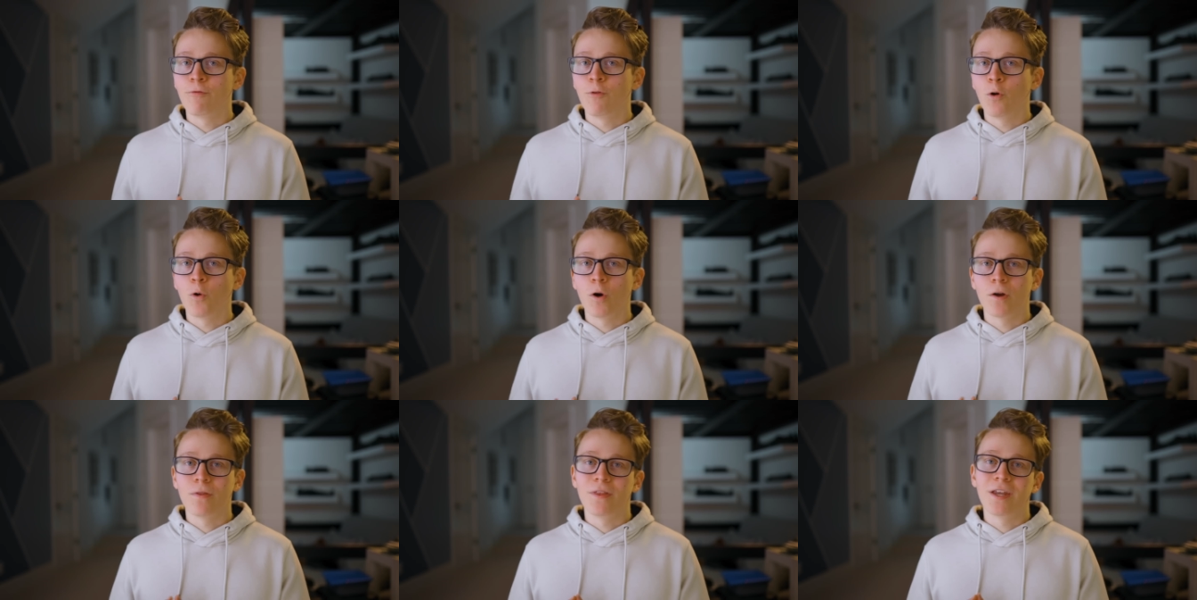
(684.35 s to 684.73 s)

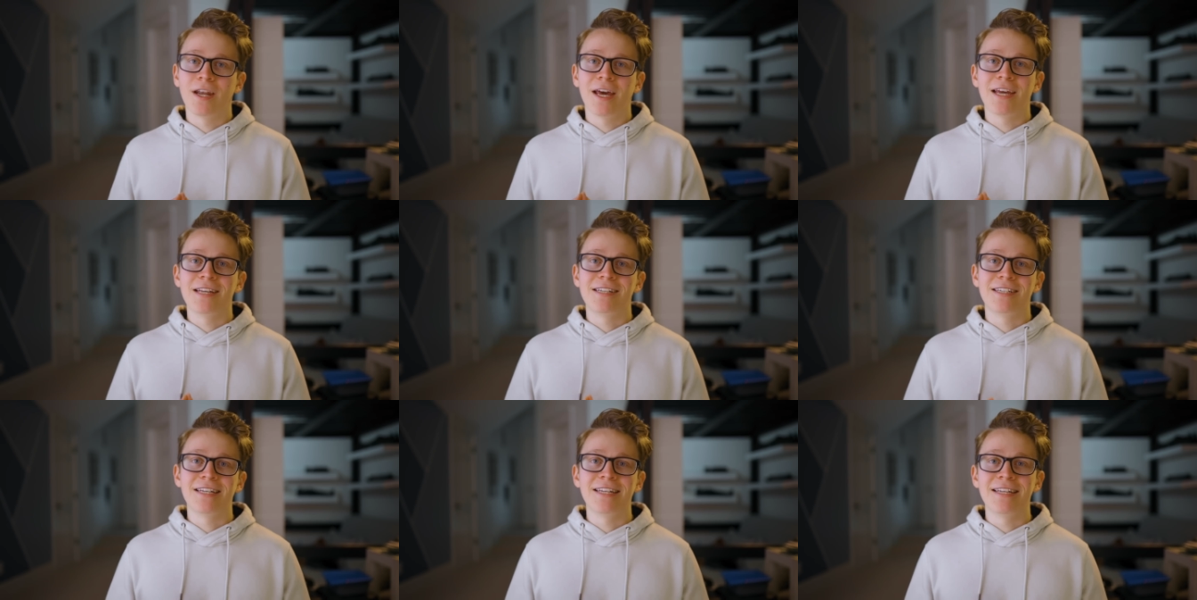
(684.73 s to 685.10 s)
four that
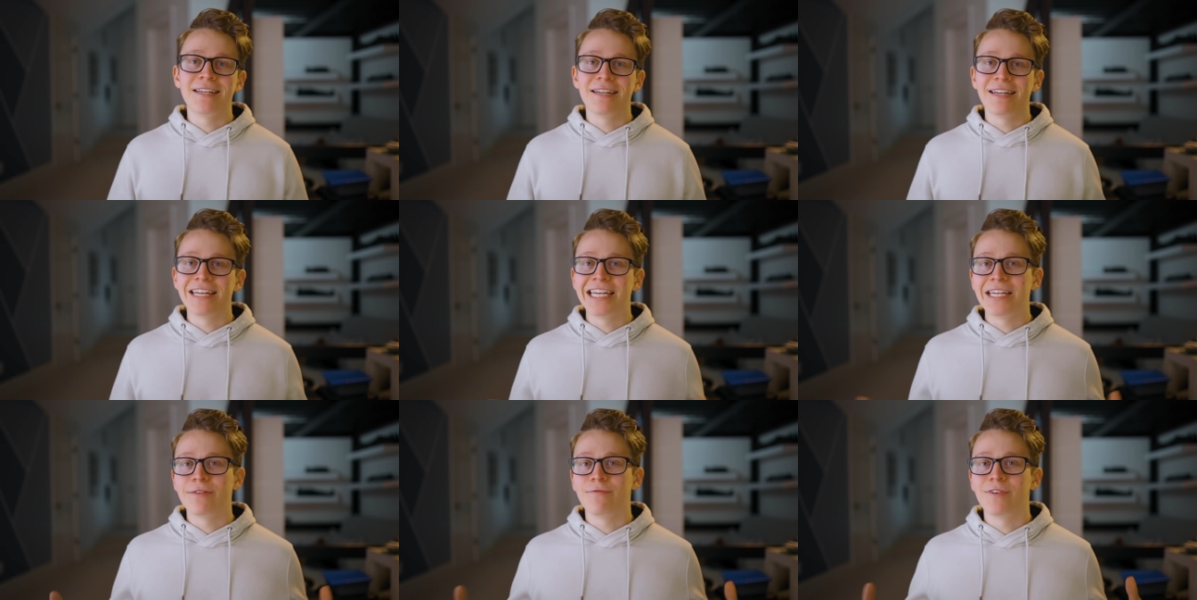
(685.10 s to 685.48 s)
I
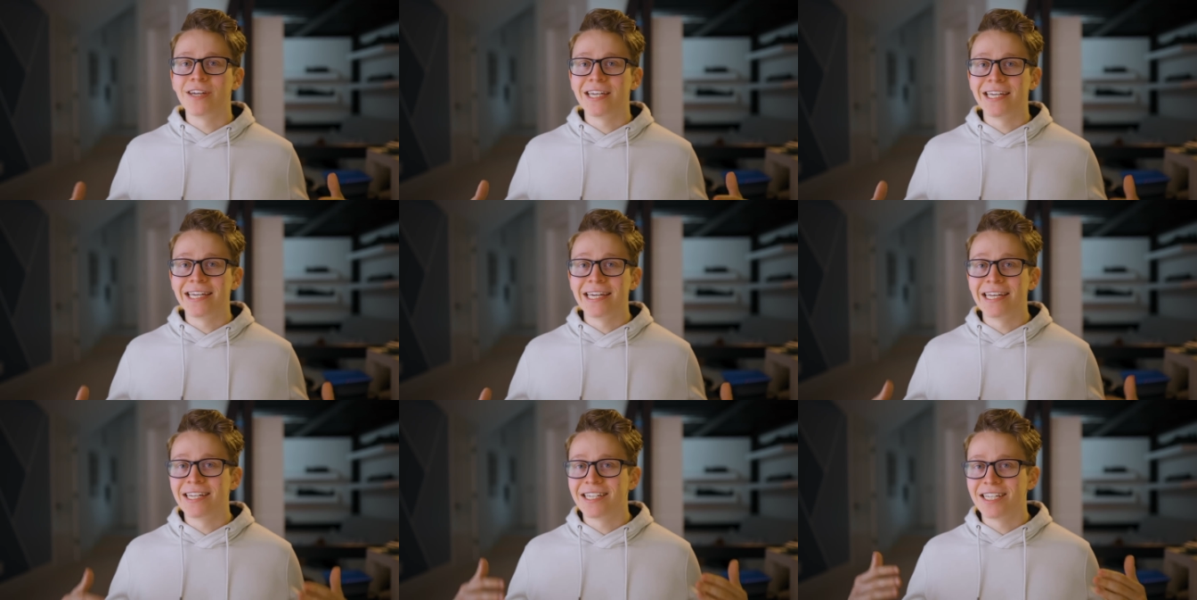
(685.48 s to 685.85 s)
didn't
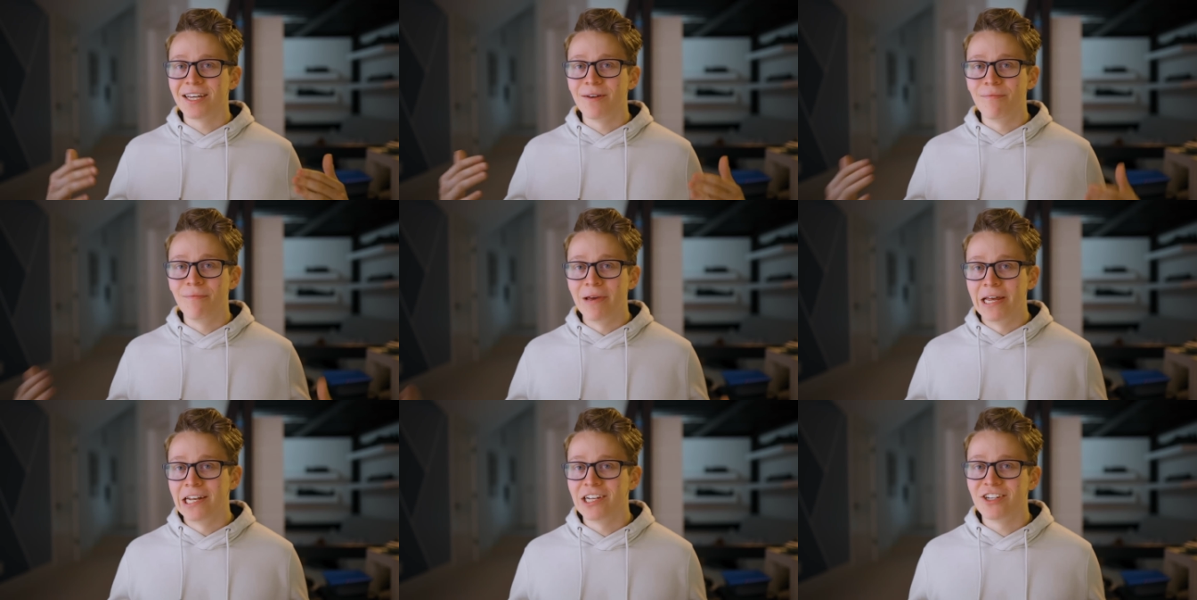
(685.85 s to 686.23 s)
even get
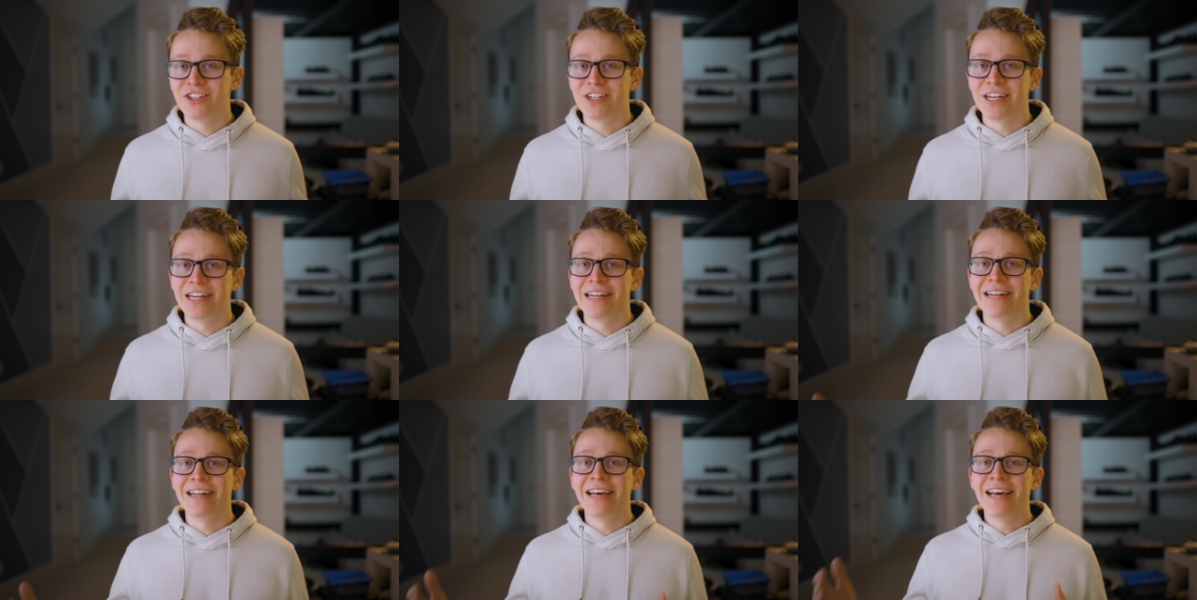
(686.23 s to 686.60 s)
to
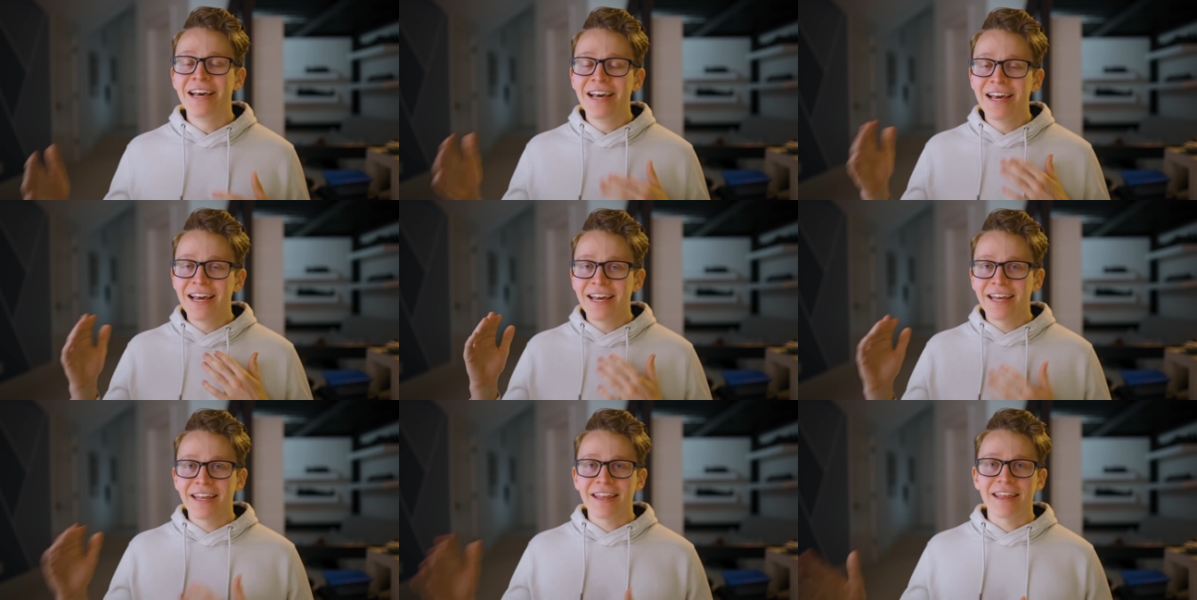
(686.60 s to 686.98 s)
mention
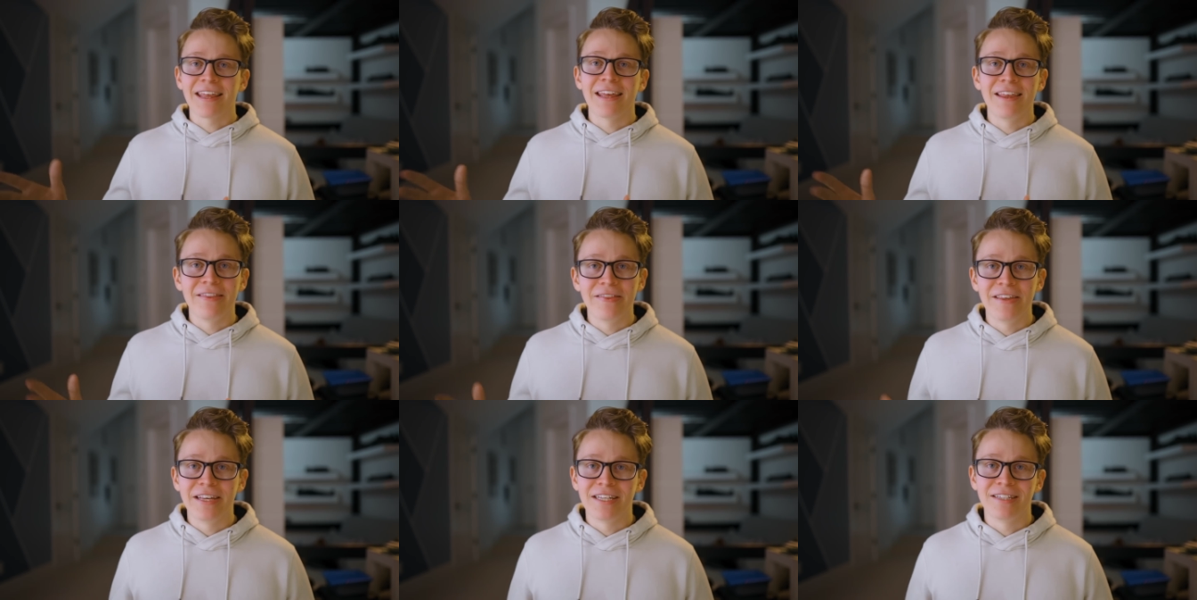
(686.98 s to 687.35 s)

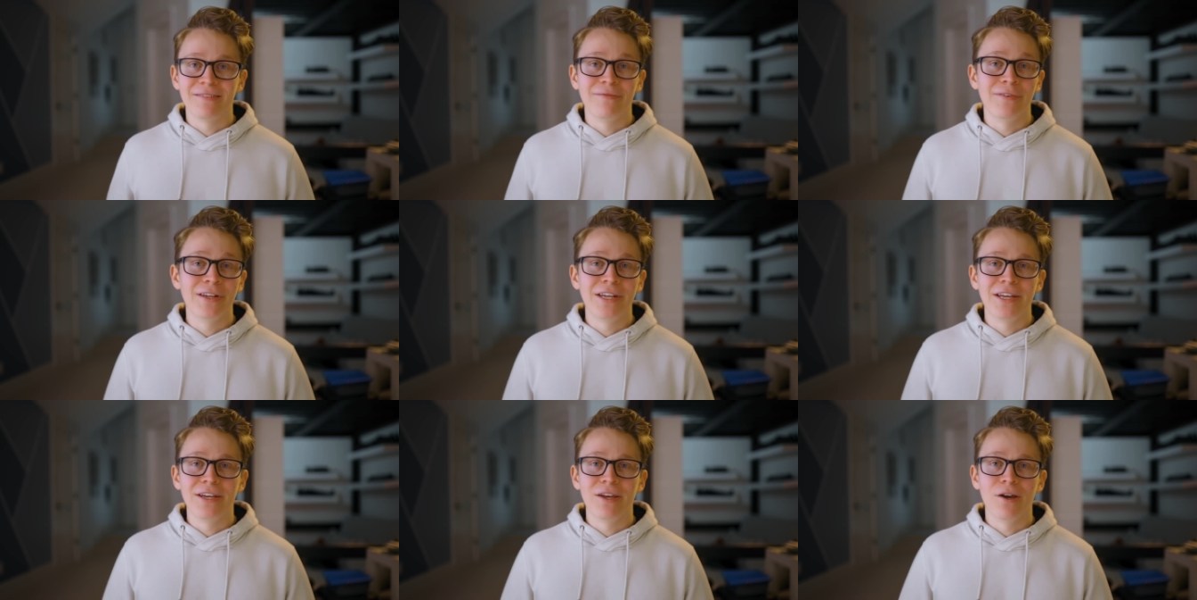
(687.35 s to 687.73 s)
in this
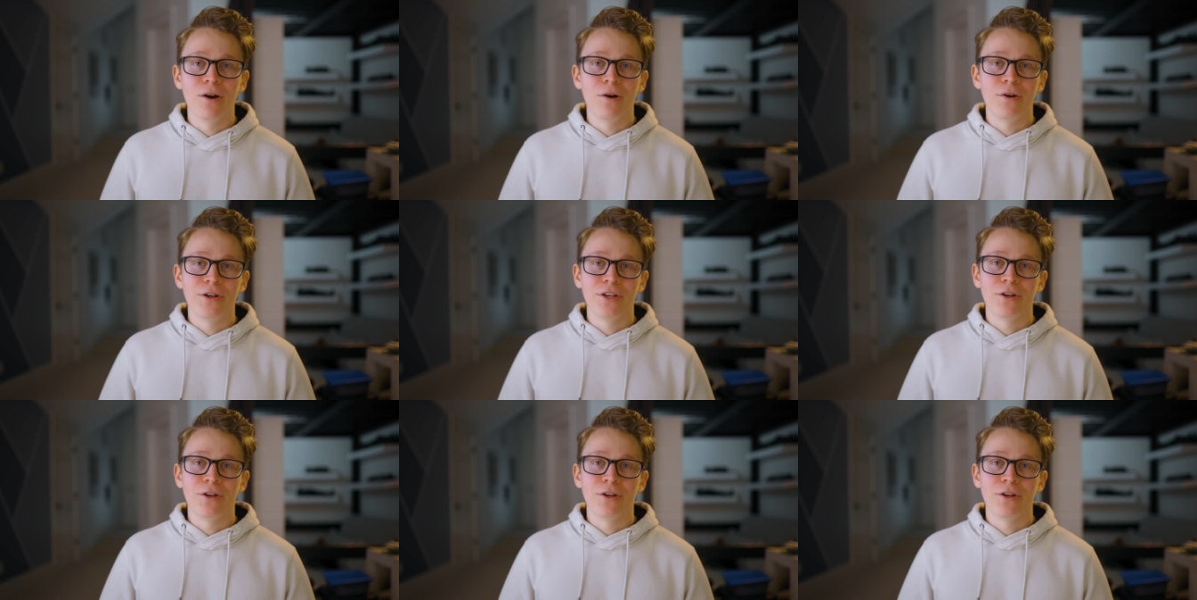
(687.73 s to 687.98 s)
video.